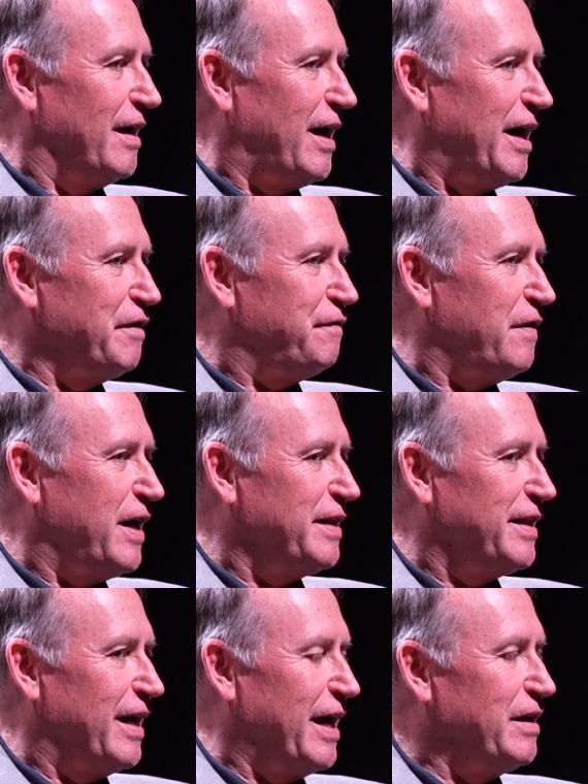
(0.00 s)
I
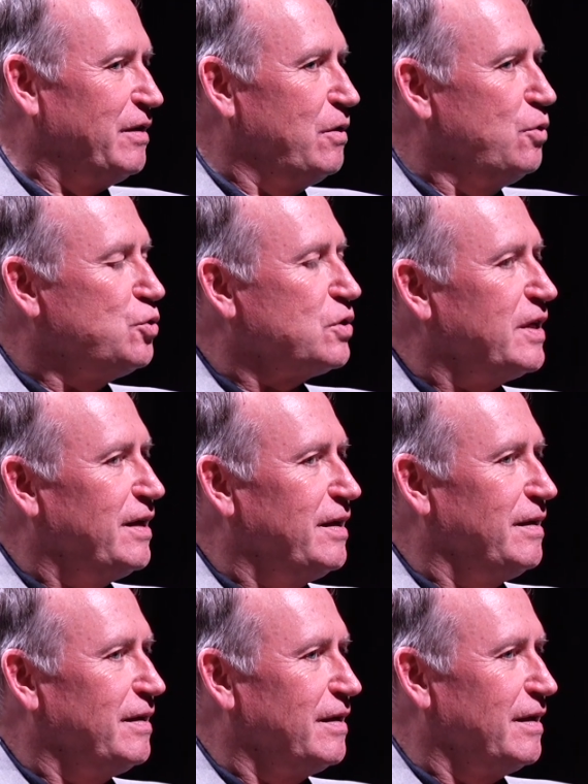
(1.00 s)
find that I
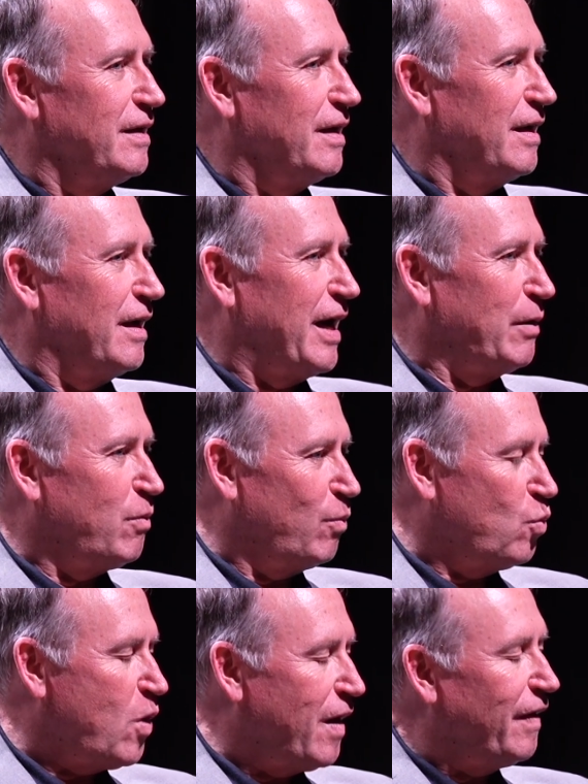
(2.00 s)
usually, I,
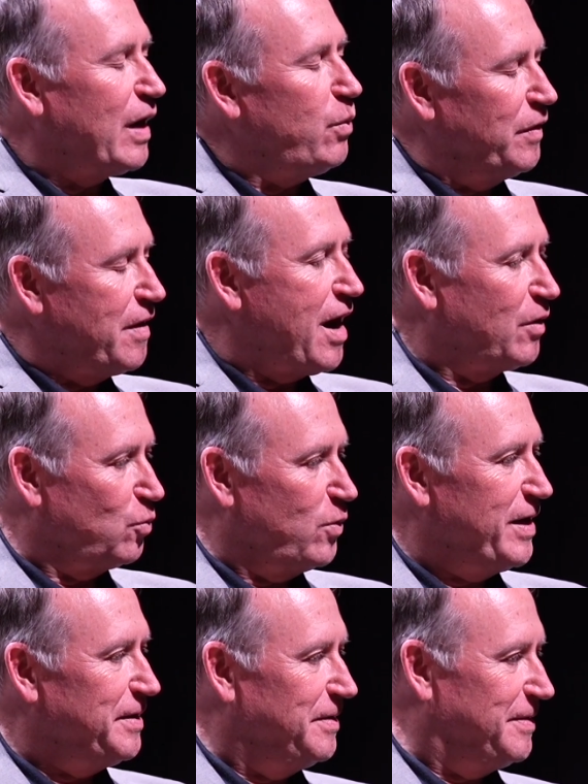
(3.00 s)
while I will not
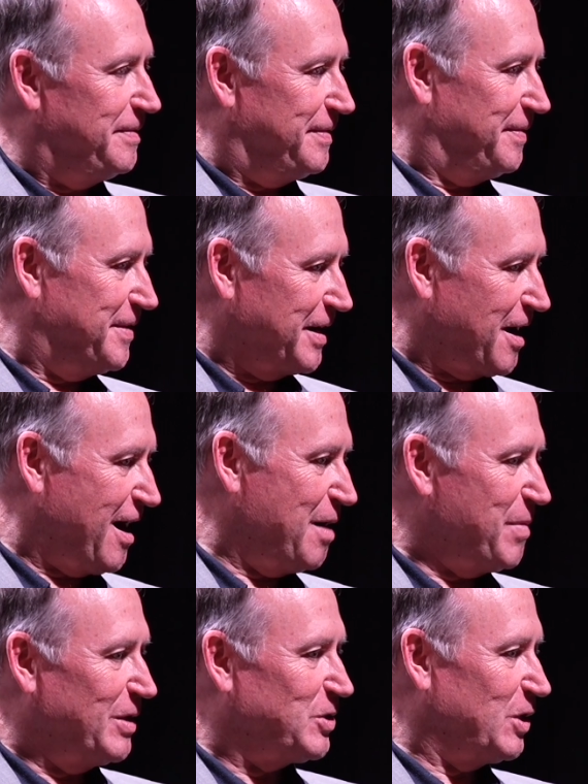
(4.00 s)
read the
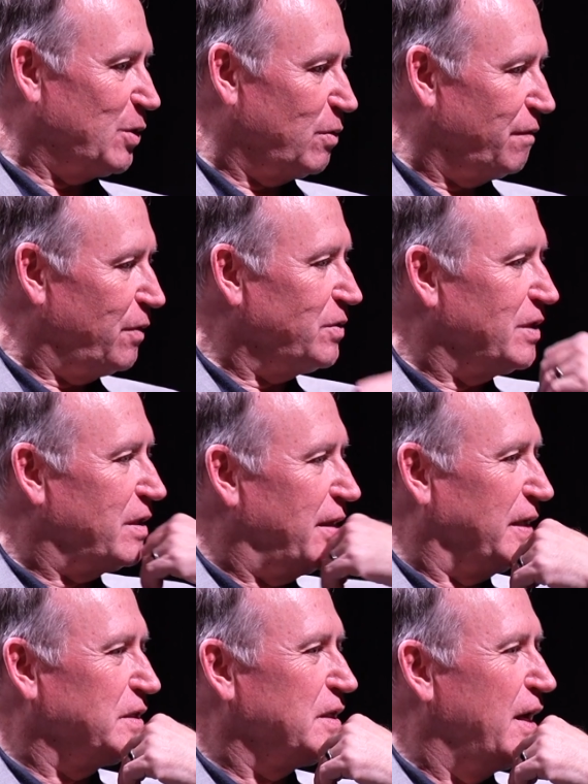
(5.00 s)
comments and the reviews and
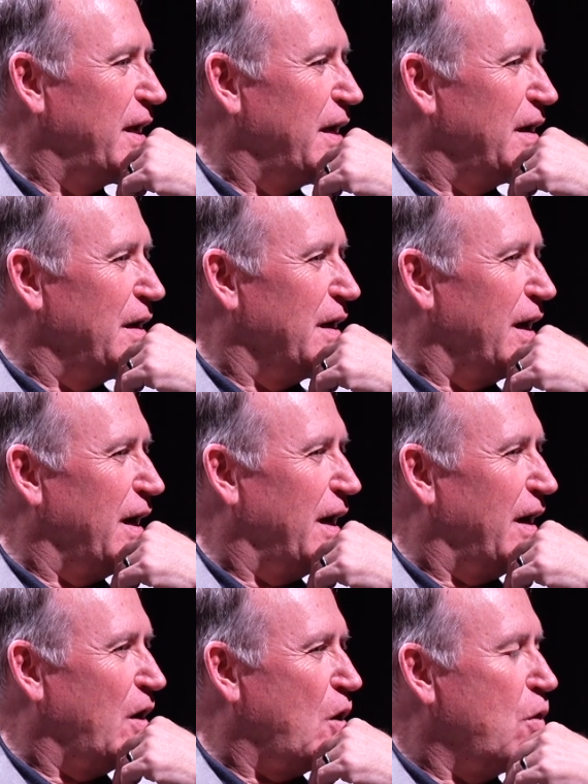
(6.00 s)
things,
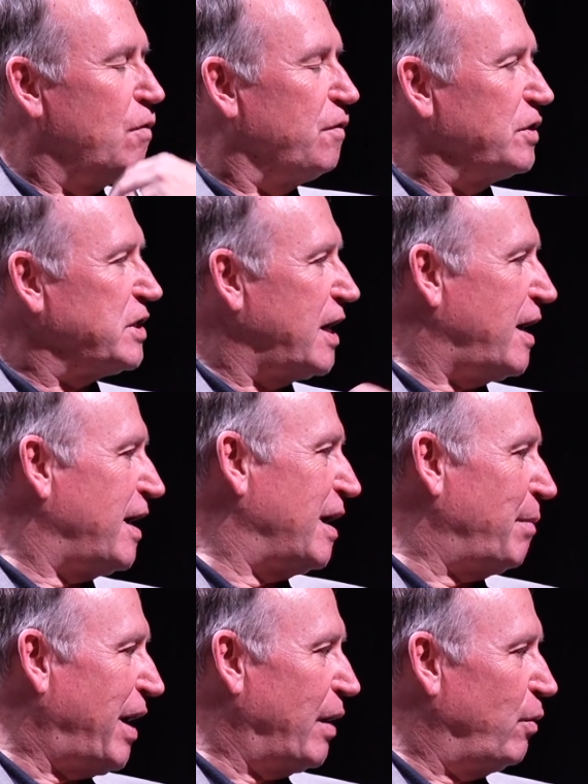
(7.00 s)
over
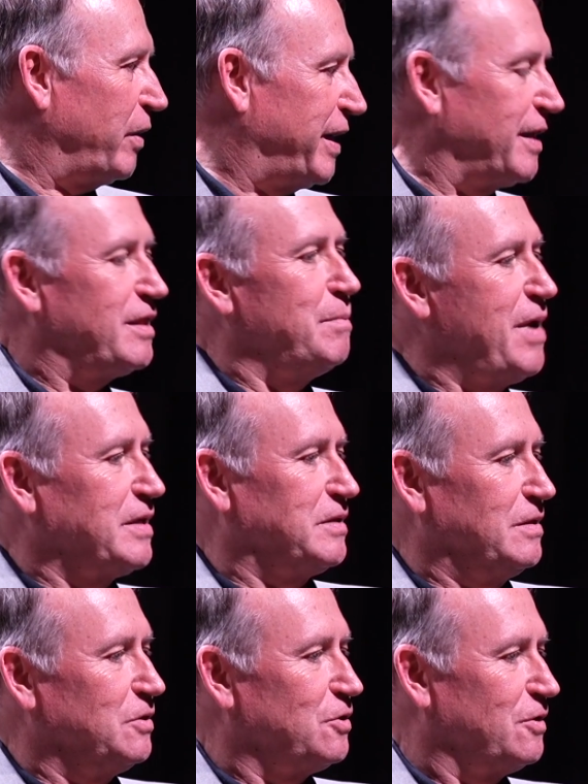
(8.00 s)
time I will get the
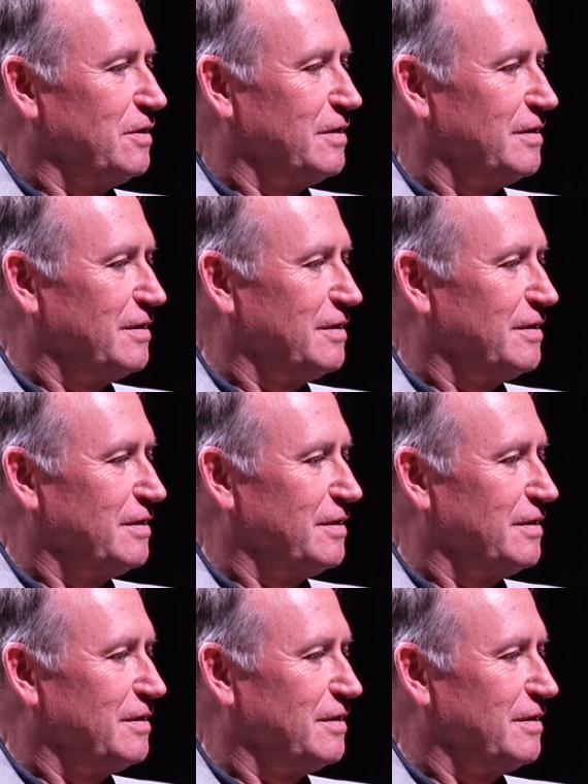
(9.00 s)
message,